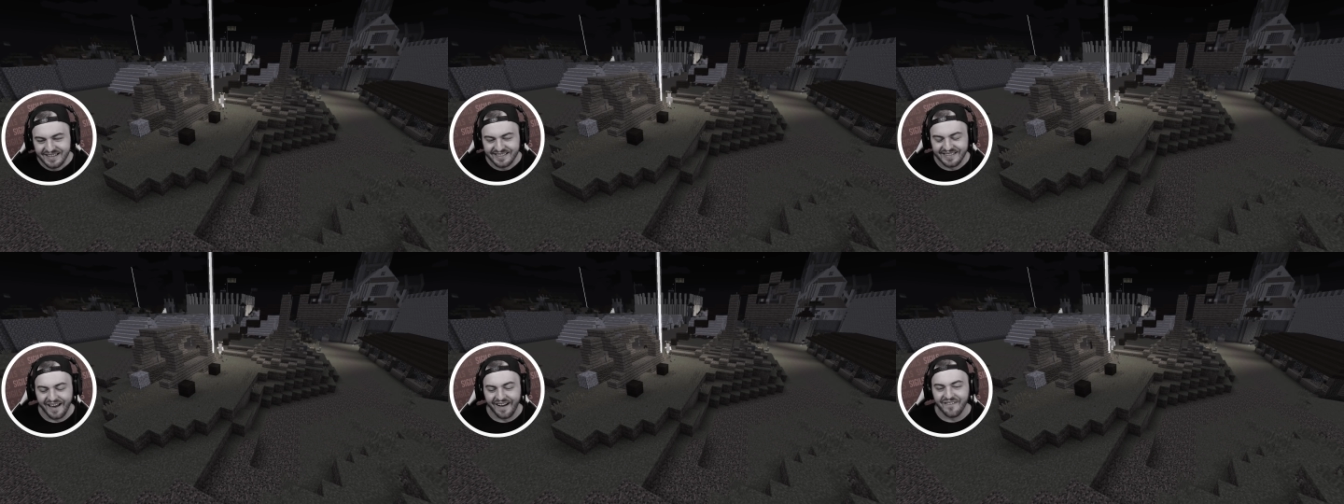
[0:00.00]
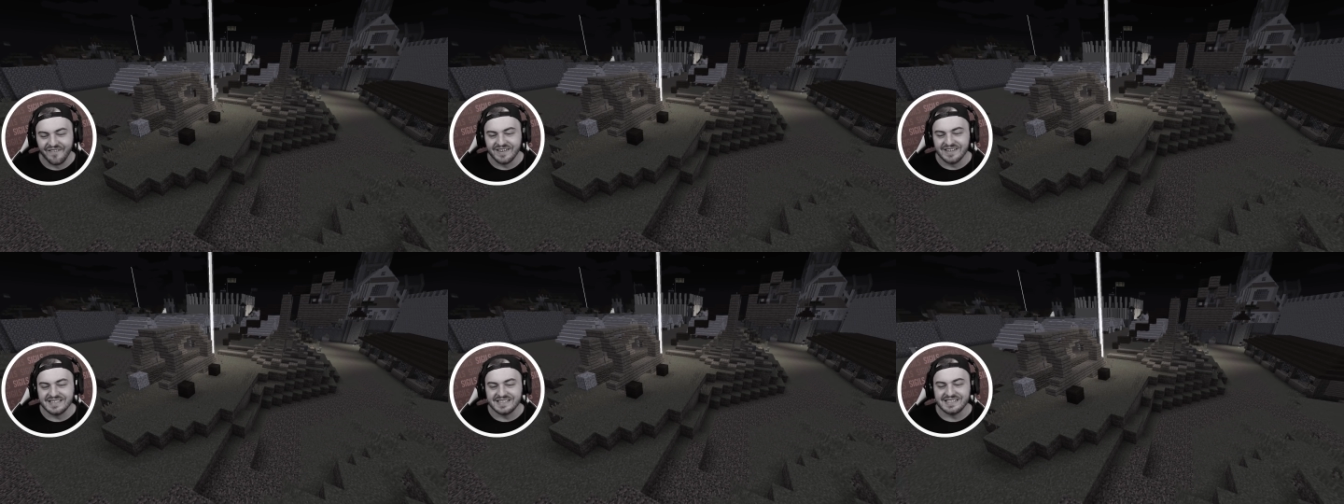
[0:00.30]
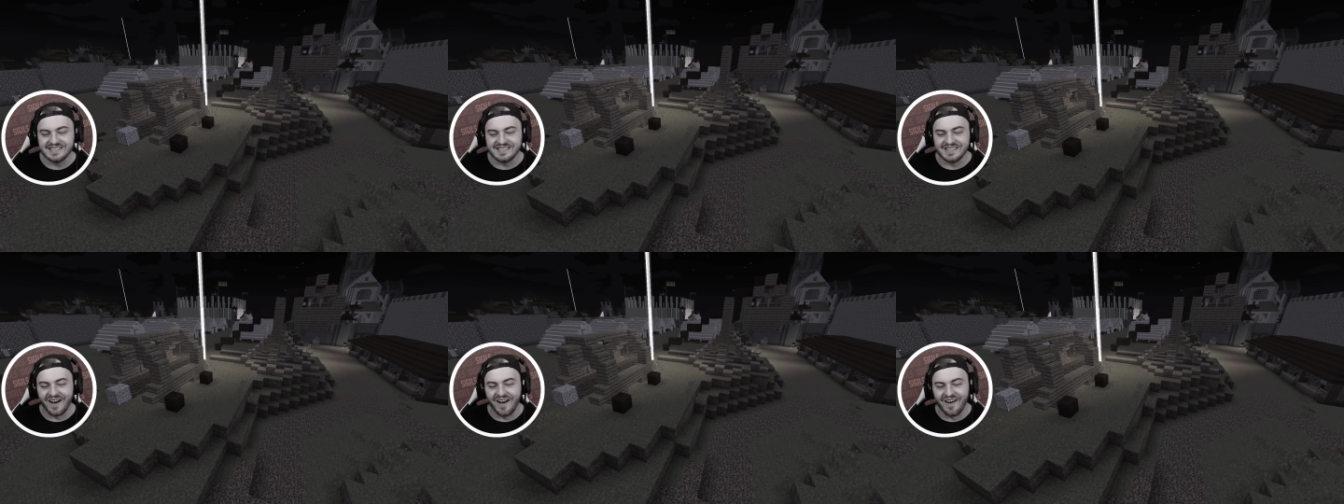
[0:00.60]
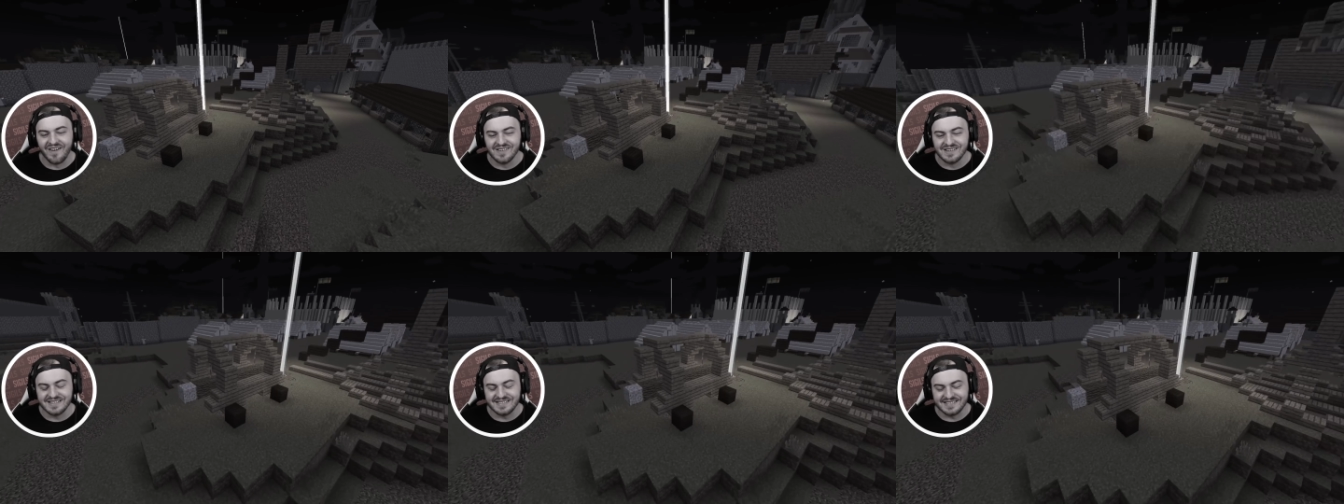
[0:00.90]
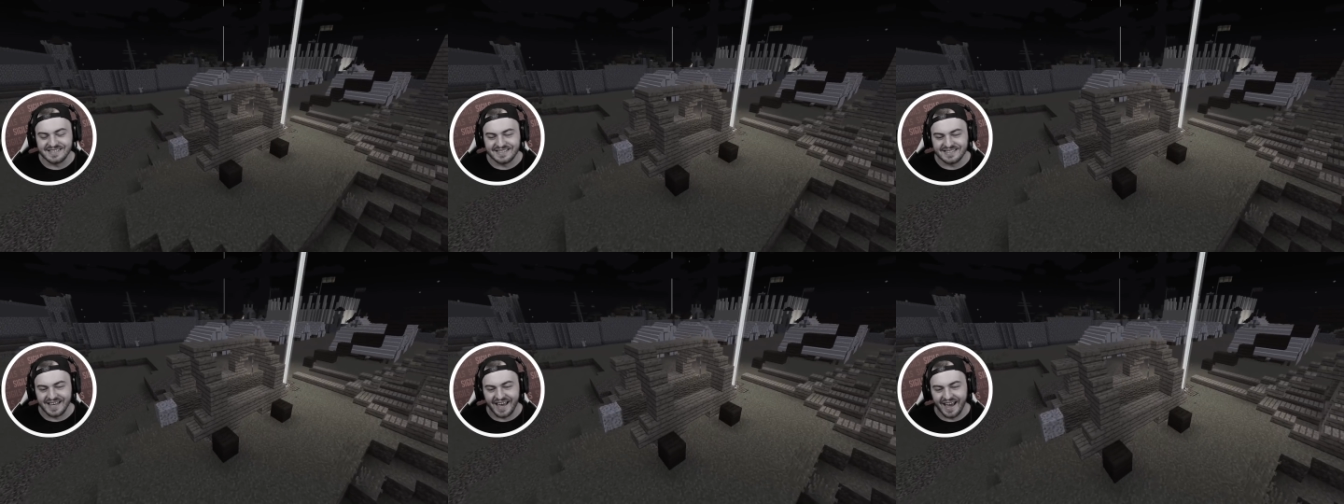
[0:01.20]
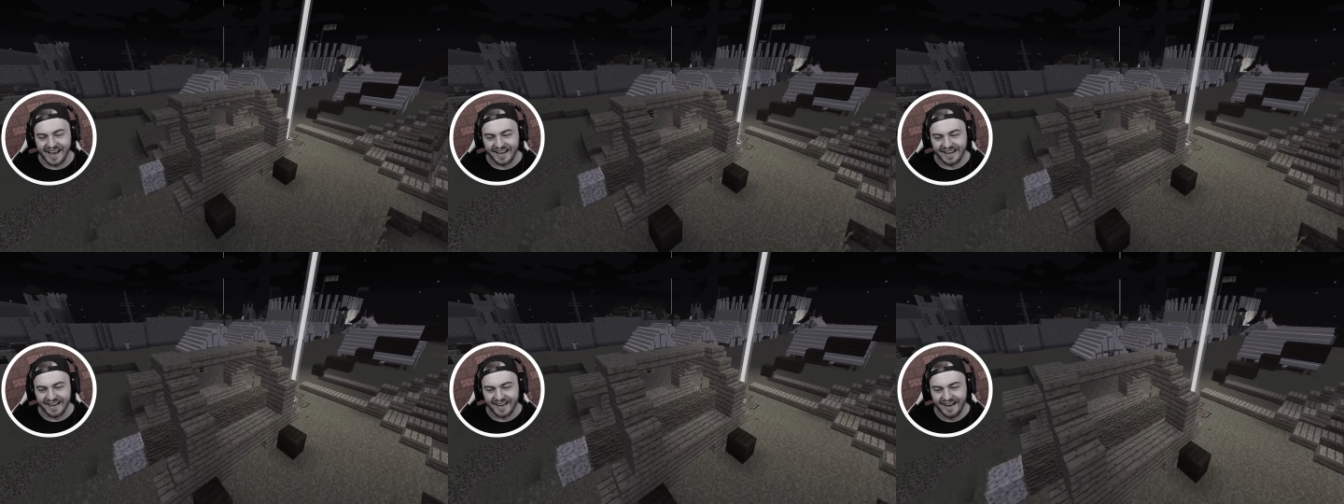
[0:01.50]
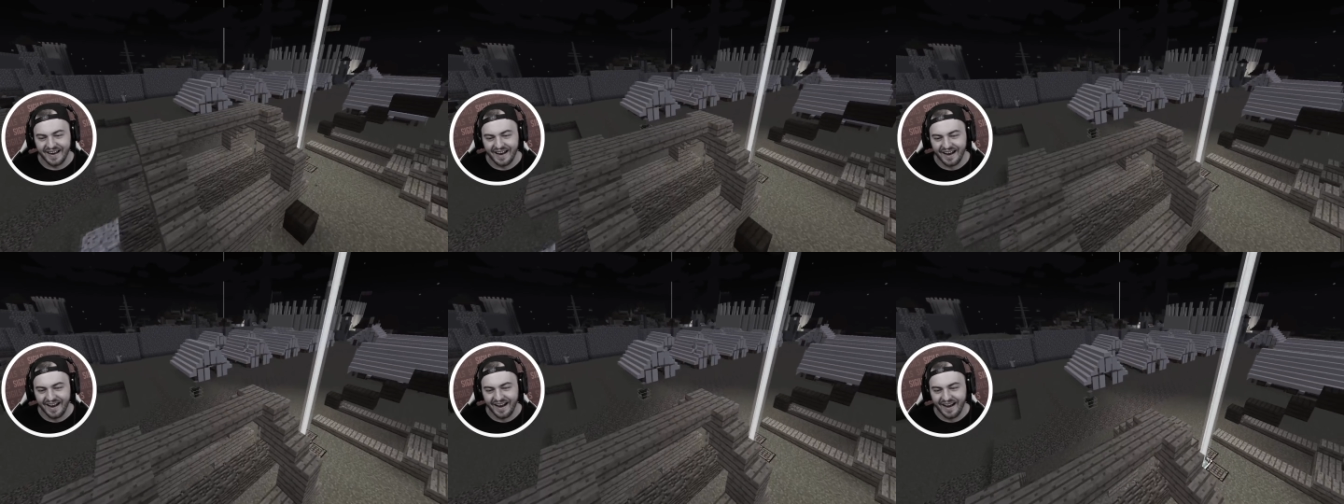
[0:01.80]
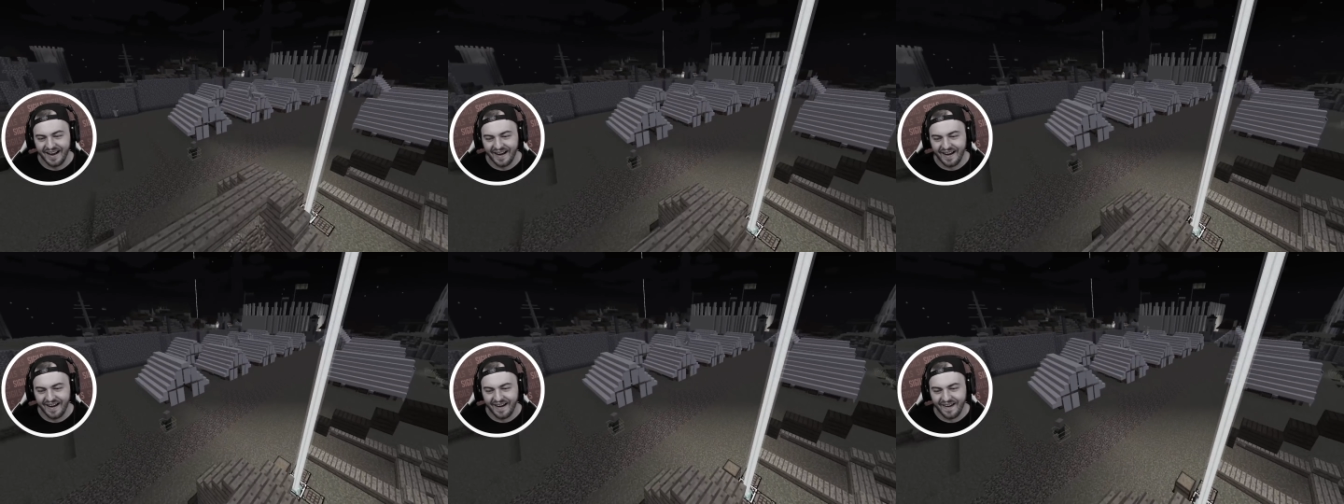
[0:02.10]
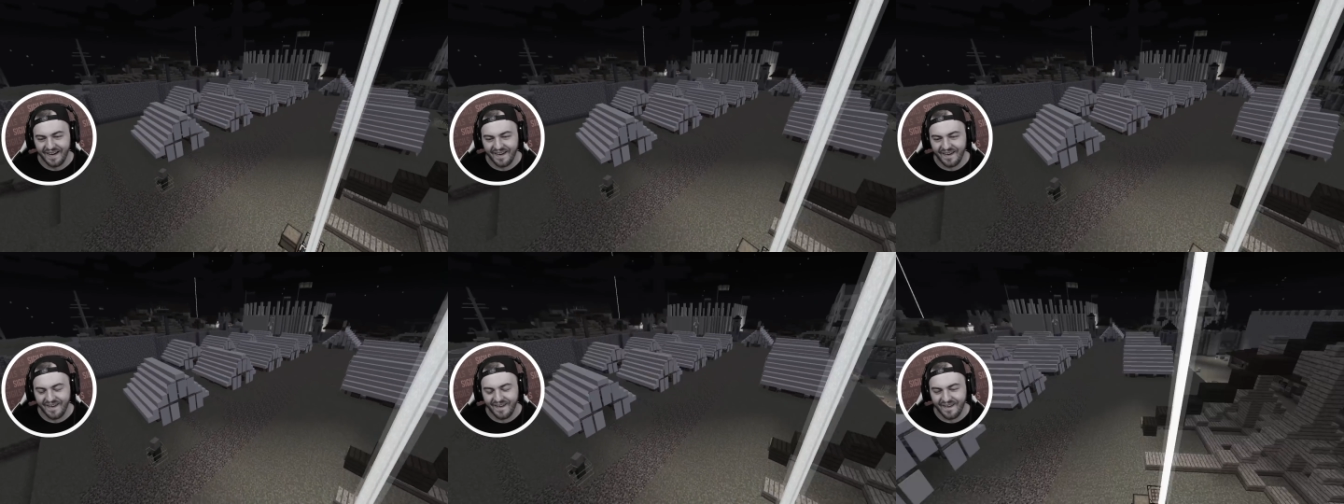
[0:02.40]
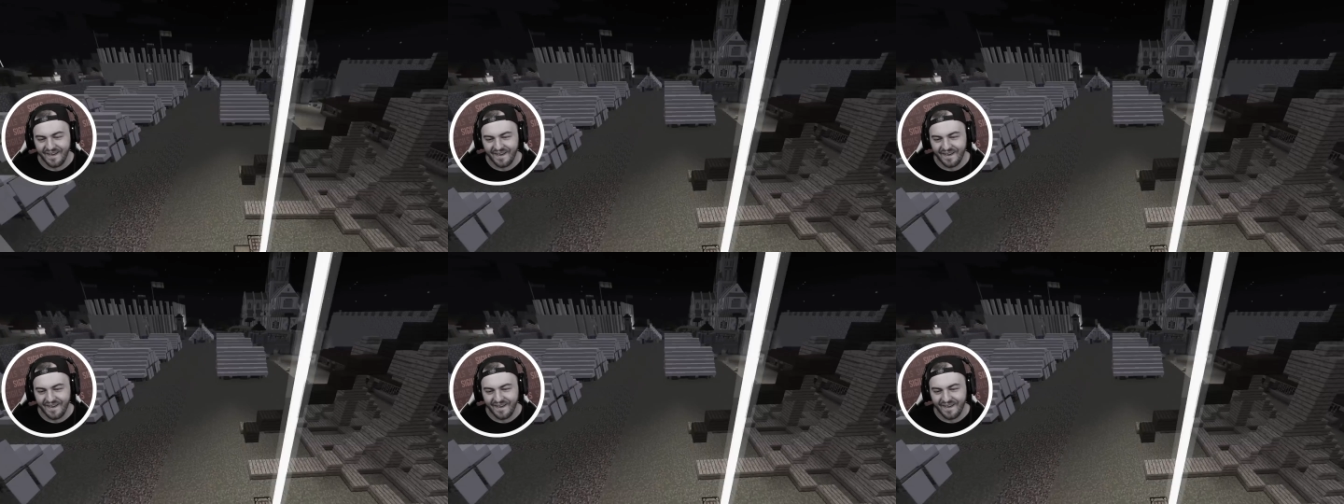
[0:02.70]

not gonna lie. That was so sick. Like two hearts